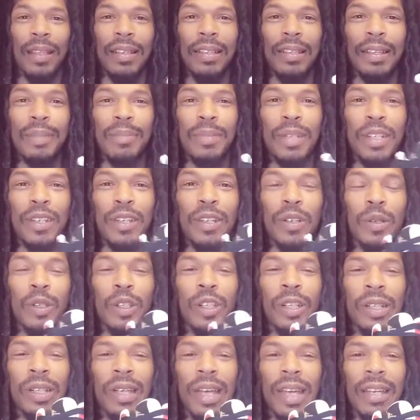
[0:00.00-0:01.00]
Let me know. Do
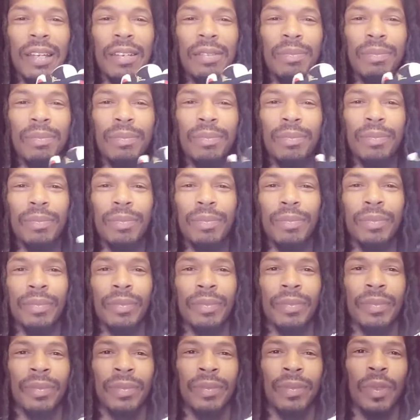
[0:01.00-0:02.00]
you like them?
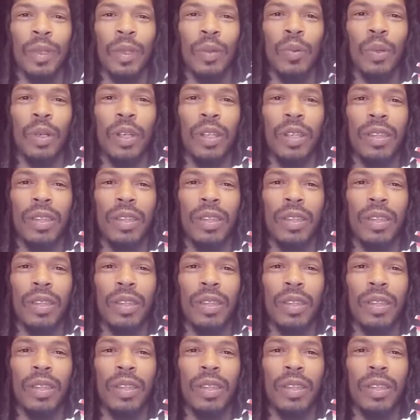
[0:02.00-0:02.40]
What